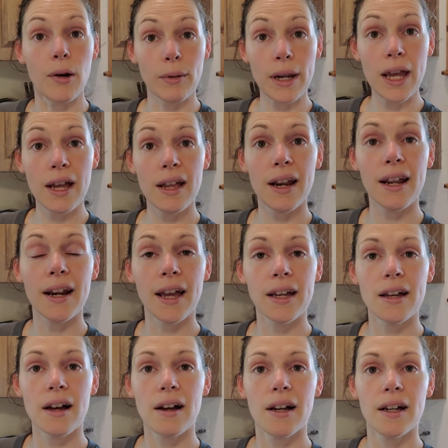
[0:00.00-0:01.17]
I went ahead and I
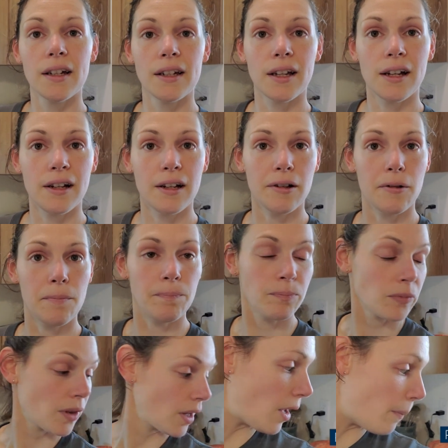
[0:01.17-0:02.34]
got um,
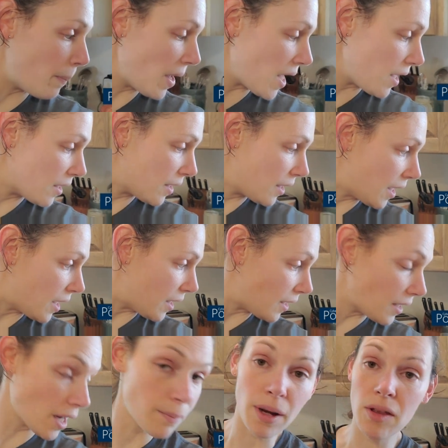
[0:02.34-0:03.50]
a pan, a
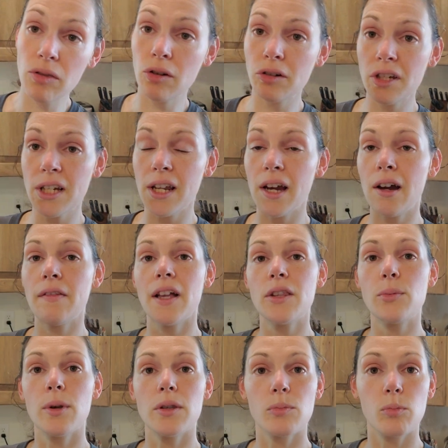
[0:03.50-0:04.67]
9 by 13 out.
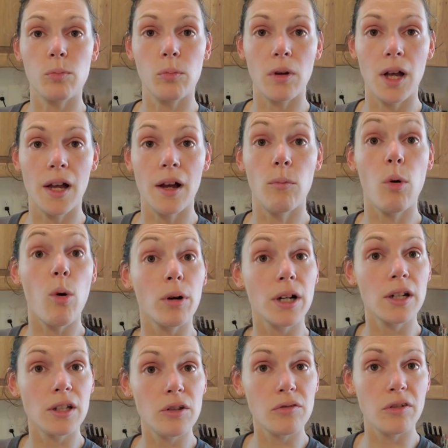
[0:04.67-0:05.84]
That's what's um, what we're
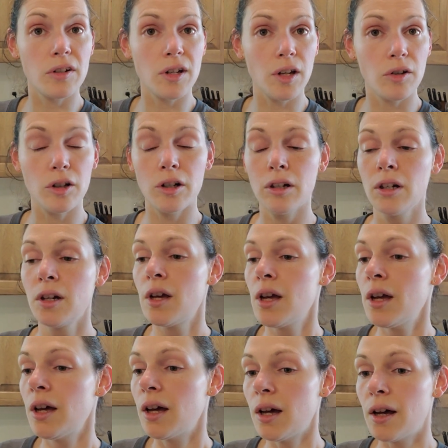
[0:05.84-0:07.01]
going to use for dinner.
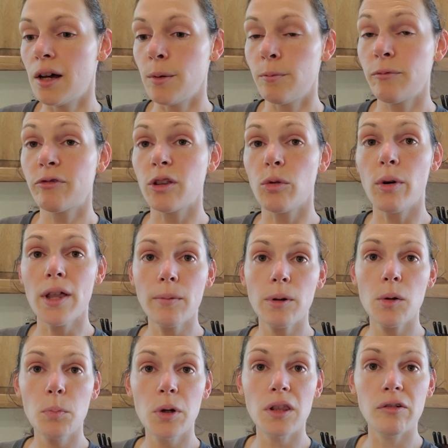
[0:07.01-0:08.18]
Um, for the one I'm
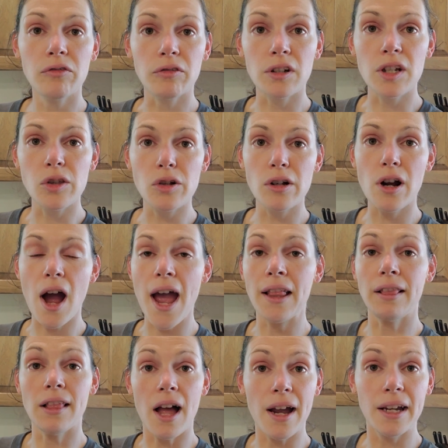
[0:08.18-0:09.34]
going to put in the freezer, I
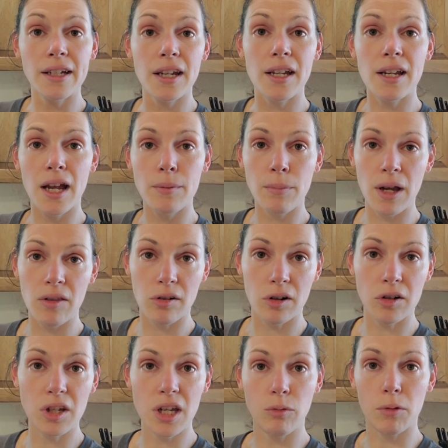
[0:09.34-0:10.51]
lined a 9 by
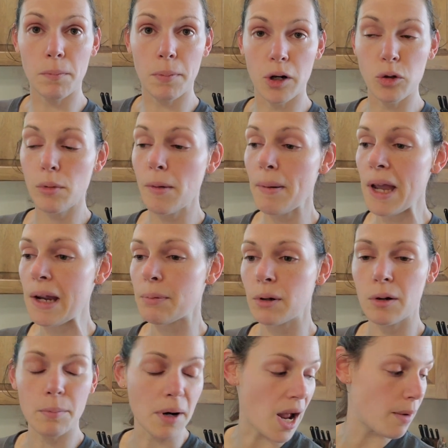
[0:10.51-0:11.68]
13 with parchment
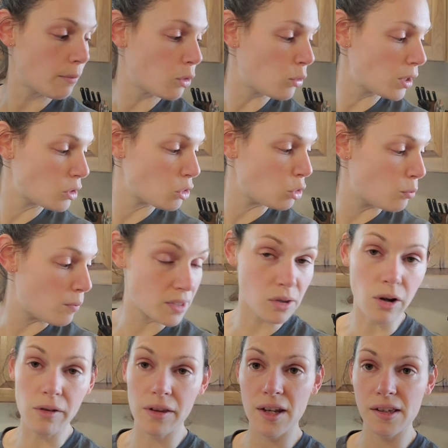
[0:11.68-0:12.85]
paper, but I'm going to mix
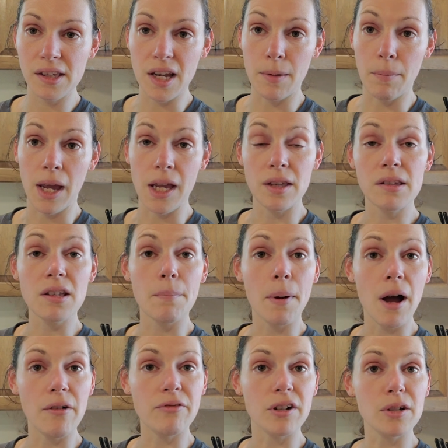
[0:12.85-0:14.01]
all this in my Instant
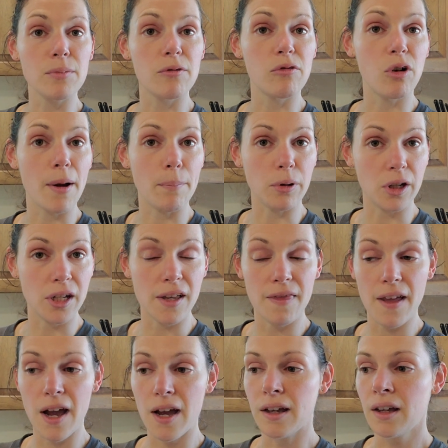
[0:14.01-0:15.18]
Pot first before I put it in
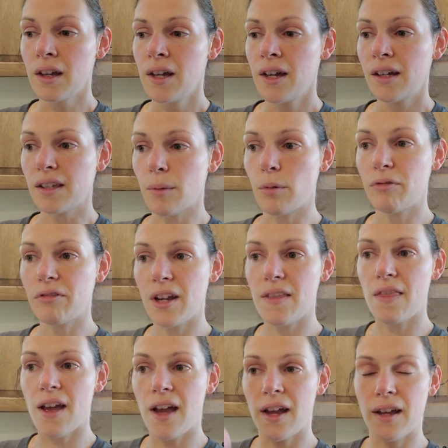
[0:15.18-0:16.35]
that because I'm afraid
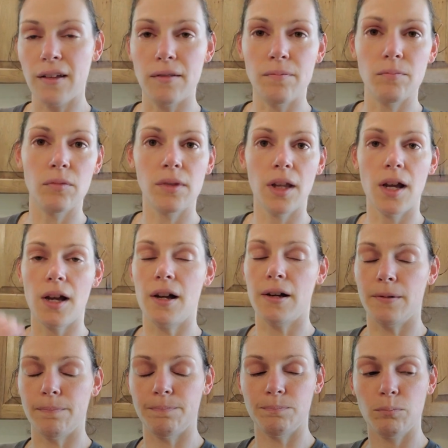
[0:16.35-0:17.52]
that
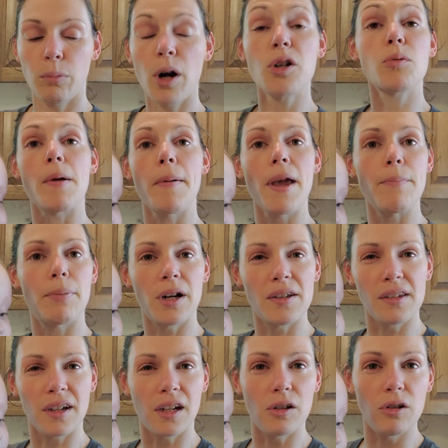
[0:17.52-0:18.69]
um, parchment paper
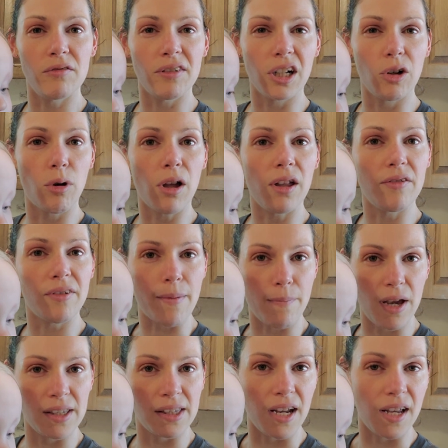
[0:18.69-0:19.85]
isn't going to do very well if I
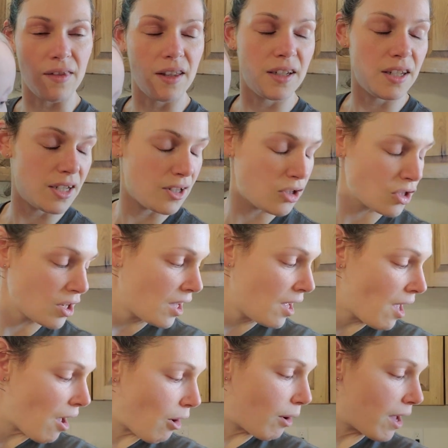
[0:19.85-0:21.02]
mix it in the dish.
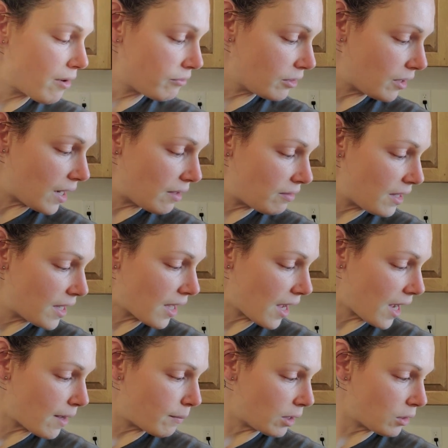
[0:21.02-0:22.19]
However, I think
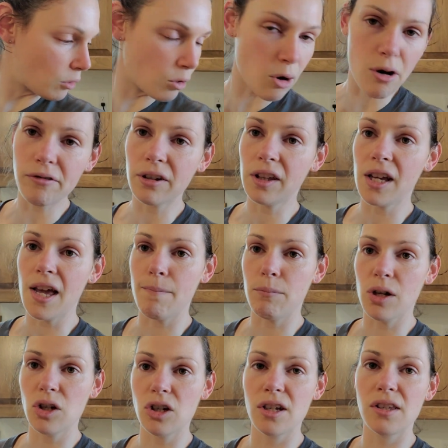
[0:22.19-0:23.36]
I'm a little overly
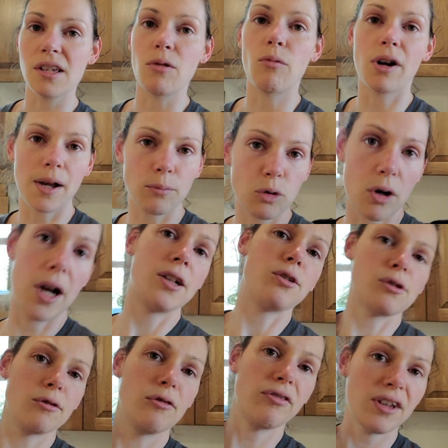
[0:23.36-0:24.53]
ambitious in what I'm trying
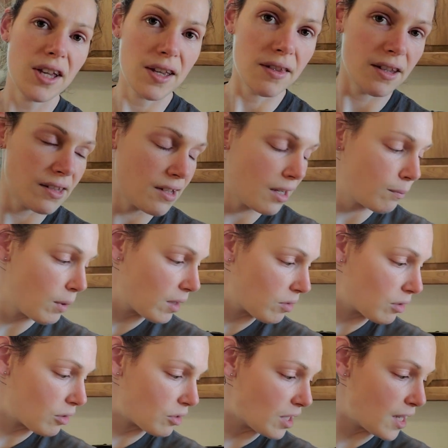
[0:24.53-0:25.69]
to fit in this 9 by
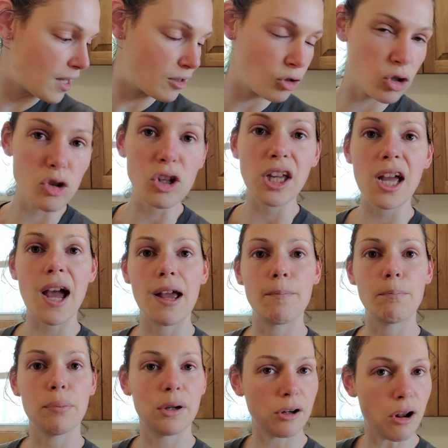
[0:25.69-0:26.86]
13 because usually I
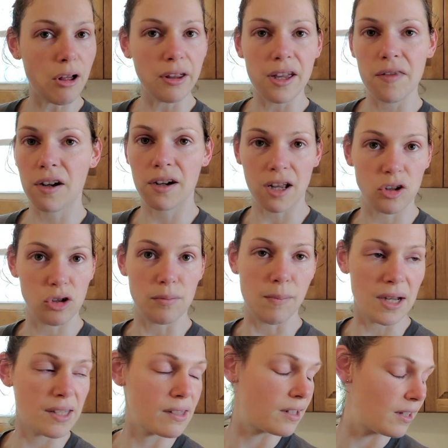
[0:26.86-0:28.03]
put it all in there and I just
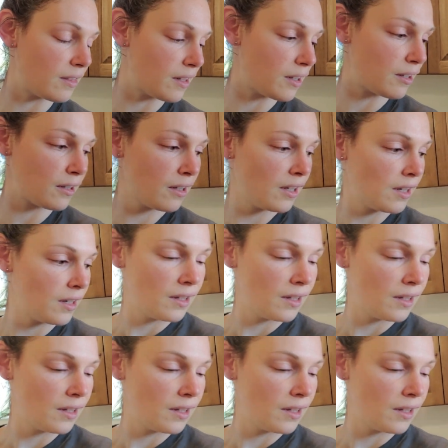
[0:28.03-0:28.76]
mix it in there.